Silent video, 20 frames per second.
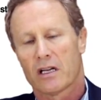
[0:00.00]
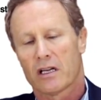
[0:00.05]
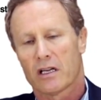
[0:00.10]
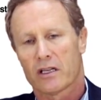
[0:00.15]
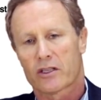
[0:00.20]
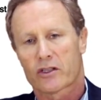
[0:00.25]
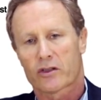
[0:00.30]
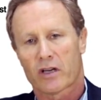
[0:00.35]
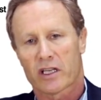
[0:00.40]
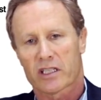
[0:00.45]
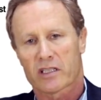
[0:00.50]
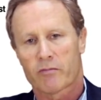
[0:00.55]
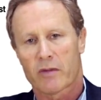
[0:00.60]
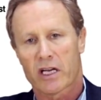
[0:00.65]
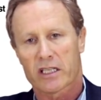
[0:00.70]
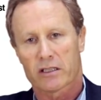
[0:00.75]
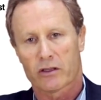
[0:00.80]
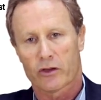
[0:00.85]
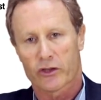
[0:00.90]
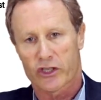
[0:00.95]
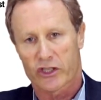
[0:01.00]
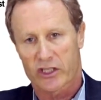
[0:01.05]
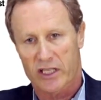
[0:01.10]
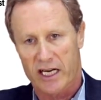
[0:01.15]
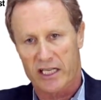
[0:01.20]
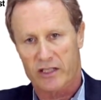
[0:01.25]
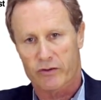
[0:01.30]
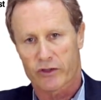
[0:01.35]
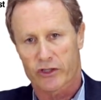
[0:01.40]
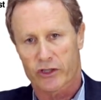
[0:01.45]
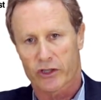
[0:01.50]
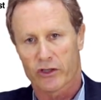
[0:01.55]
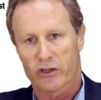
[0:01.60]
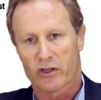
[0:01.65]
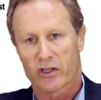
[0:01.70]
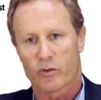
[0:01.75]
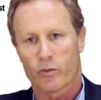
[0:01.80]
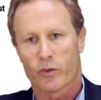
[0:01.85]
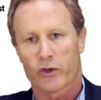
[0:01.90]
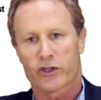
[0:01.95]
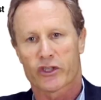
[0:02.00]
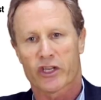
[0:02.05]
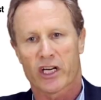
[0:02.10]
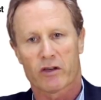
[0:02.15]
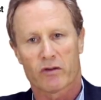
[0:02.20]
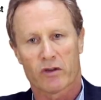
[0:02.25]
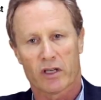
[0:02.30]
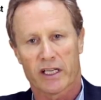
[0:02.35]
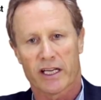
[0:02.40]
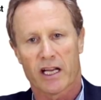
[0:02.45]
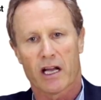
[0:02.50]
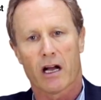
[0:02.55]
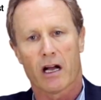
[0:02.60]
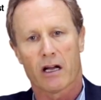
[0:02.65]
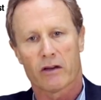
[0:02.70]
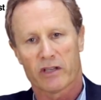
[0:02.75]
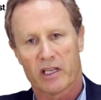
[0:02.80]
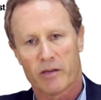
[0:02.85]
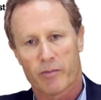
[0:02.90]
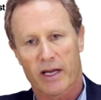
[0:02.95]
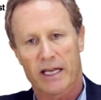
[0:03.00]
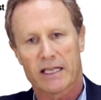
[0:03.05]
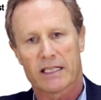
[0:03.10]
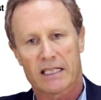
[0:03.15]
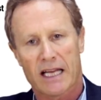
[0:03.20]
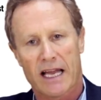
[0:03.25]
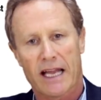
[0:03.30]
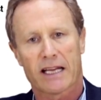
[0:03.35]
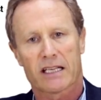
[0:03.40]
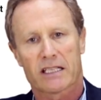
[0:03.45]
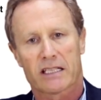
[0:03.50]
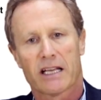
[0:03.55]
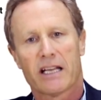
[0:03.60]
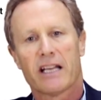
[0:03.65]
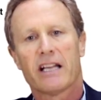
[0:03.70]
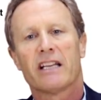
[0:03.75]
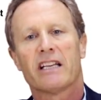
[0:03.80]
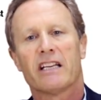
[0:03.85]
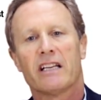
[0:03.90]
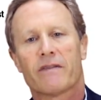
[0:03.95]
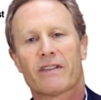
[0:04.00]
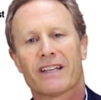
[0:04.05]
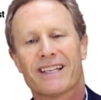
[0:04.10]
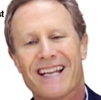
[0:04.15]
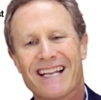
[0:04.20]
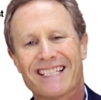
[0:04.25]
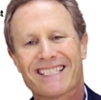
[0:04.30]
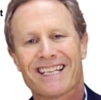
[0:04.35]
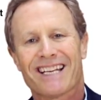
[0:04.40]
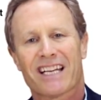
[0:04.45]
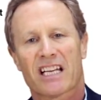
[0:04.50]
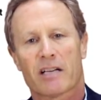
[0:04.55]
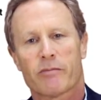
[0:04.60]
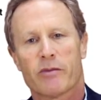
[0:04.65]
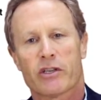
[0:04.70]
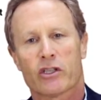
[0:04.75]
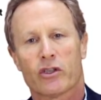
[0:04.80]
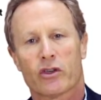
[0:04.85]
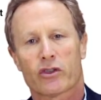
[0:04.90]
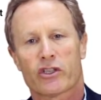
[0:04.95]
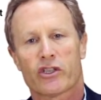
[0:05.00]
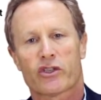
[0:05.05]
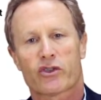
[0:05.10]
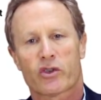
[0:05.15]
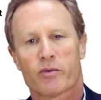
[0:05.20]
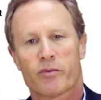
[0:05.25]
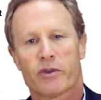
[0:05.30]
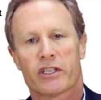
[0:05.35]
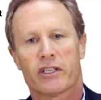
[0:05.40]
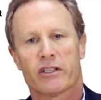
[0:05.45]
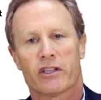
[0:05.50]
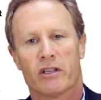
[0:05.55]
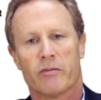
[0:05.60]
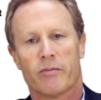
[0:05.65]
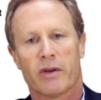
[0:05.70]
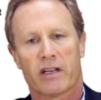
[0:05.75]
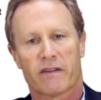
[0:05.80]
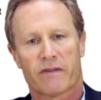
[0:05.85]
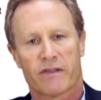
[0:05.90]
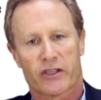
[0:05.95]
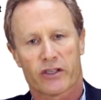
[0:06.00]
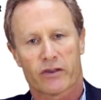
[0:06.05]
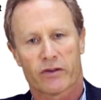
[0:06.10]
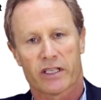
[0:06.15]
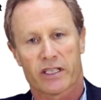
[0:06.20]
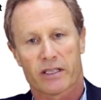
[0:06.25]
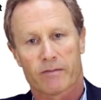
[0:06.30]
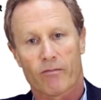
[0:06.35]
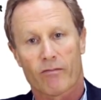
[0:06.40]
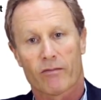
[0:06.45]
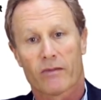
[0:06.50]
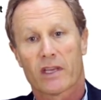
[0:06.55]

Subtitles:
A trust must lodge a tax return and will generally only pay tax if the net income is not distributed to the beneficiaries.